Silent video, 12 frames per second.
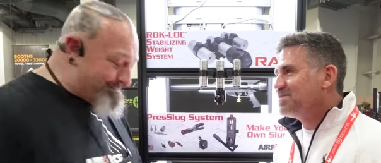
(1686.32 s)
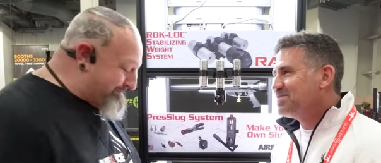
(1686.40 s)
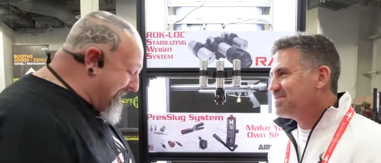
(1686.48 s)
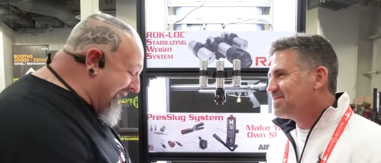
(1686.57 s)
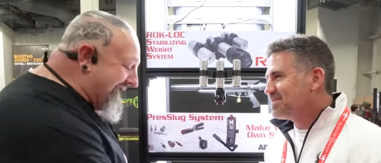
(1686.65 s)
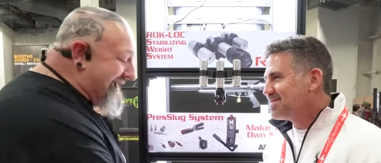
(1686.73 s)

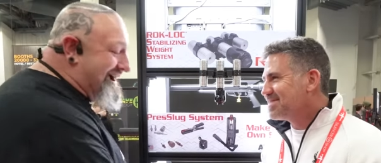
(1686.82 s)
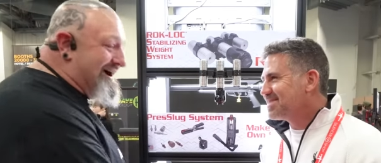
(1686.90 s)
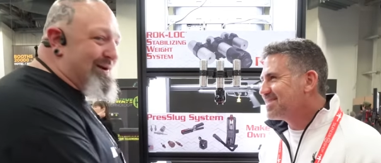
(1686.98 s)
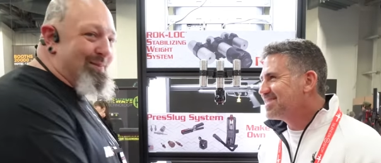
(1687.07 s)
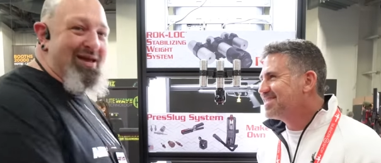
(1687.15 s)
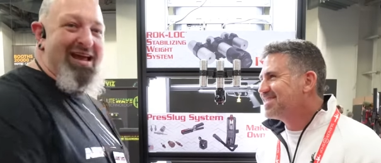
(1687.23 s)

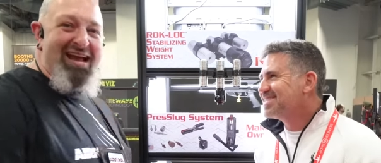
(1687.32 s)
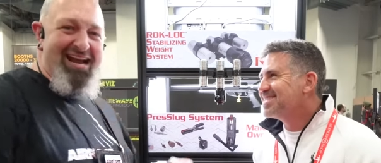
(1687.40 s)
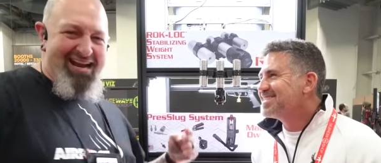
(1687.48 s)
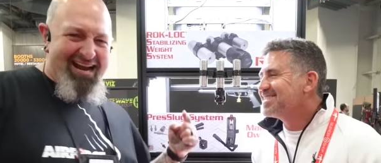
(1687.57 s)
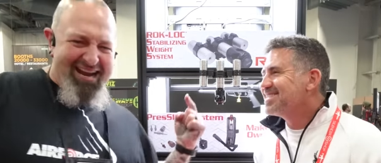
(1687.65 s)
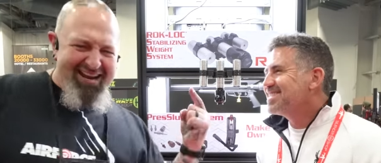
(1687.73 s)
Speaker 1: Bam!
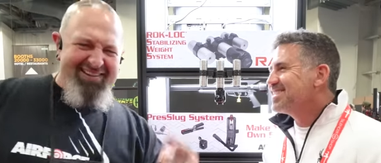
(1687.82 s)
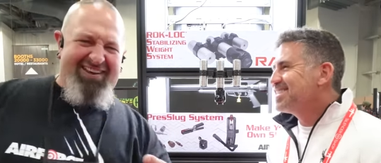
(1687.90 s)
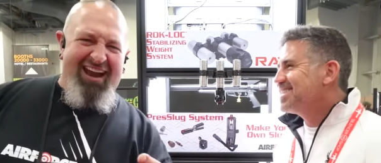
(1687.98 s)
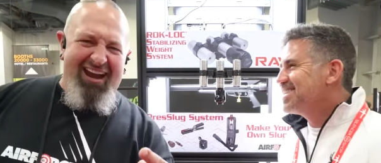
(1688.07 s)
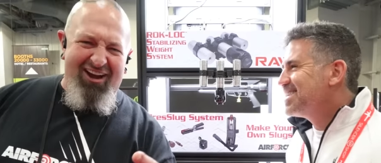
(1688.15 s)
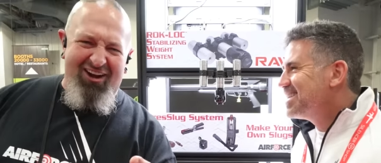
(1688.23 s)
It is
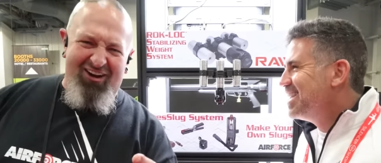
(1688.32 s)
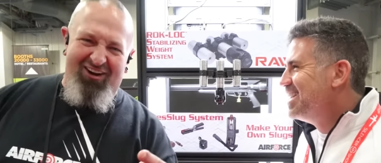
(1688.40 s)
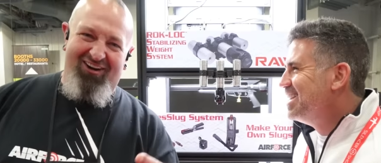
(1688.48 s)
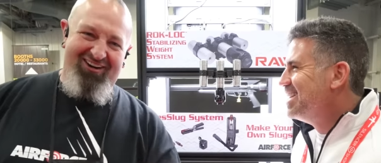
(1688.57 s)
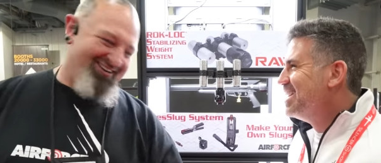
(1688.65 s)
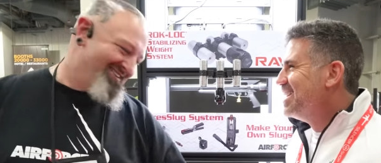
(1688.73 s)
here!
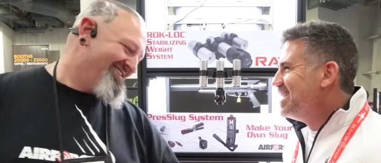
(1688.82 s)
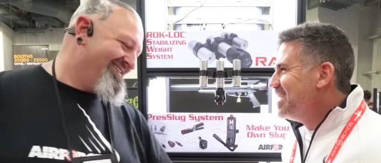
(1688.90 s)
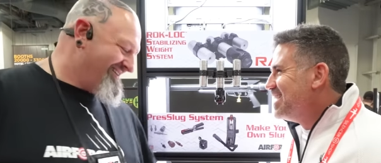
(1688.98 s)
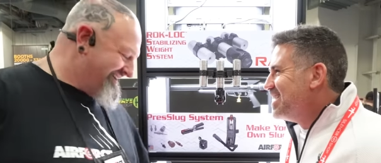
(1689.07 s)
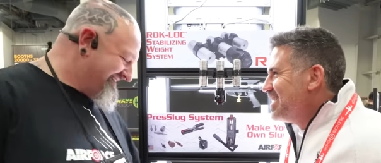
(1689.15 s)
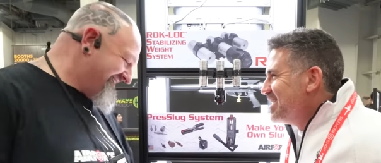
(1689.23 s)

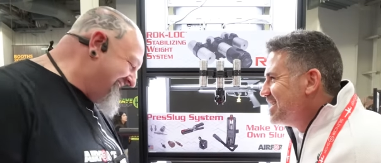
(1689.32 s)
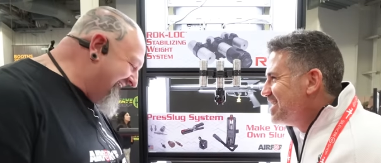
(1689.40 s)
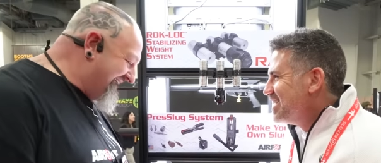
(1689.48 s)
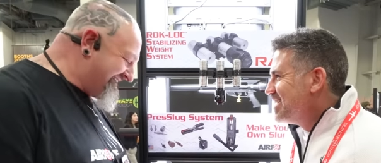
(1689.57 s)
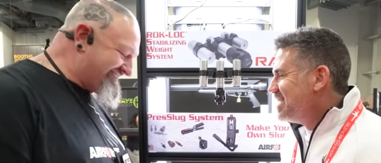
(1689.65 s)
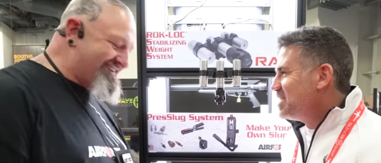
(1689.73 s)

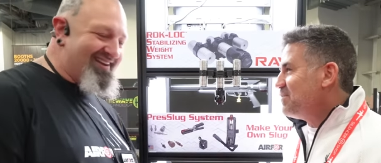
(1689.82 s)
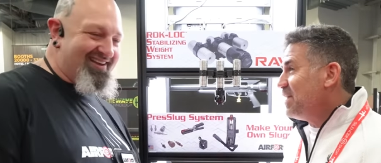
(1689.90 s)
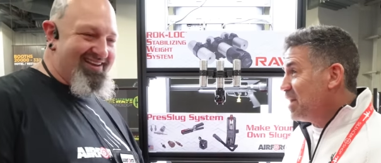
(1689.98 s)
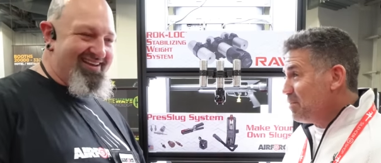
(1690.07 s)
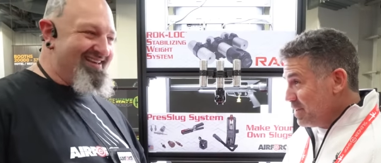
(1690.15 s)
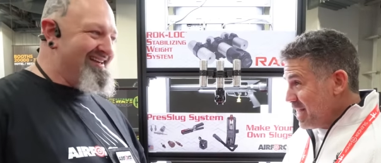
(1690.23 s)
Yes. It's
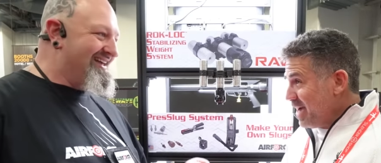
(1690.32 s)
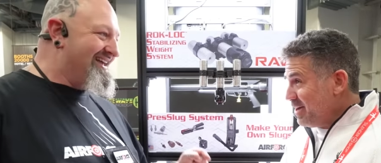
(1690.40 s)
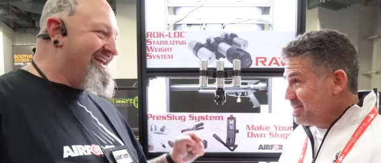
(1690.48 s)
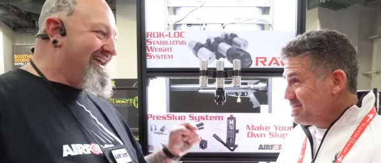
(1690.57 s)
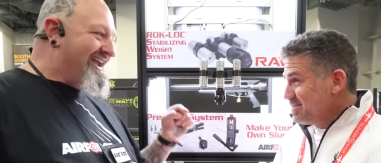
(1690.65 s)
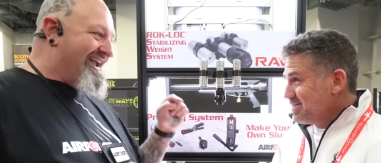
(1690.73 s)
available now?
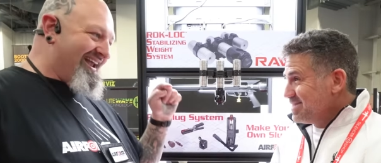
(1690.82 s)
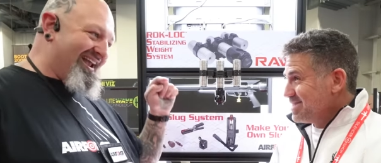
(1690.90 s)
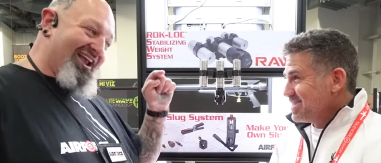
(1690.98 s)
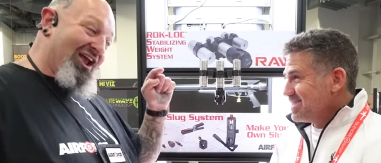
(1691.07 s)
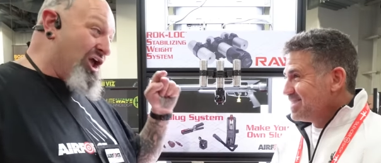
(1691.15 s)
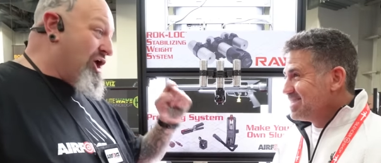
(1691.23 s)

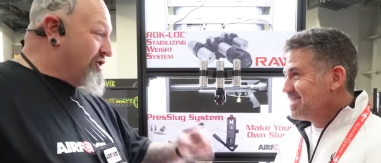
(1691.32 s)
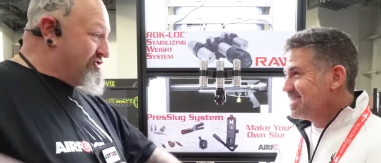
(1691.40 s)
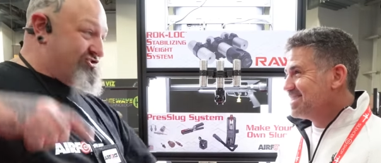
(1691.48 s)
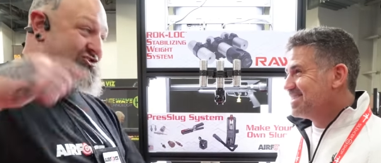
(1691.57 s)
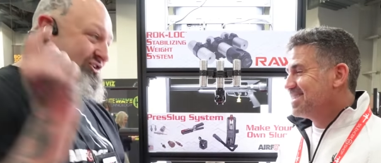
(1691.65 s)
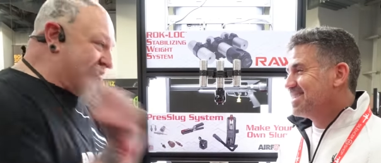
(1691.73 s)

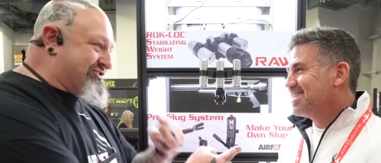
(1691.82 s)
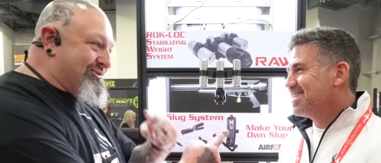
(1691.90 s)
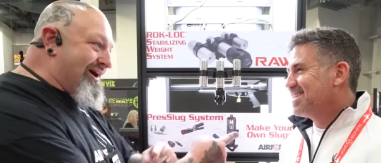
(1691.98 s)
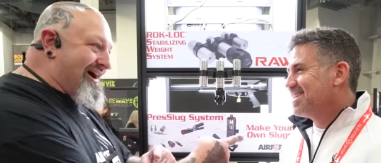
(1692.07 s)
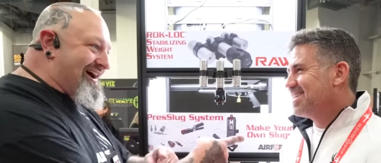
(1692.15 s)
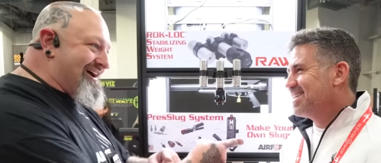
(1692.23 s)
Just
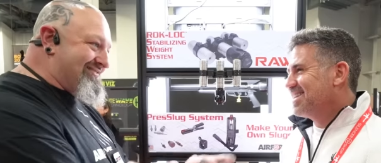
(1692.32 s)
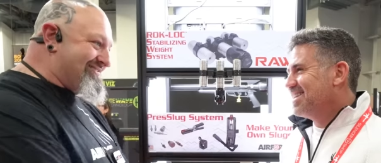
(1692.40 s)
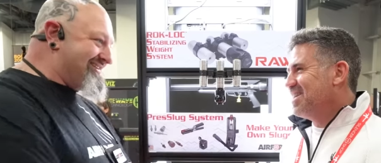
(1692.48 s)
arrived.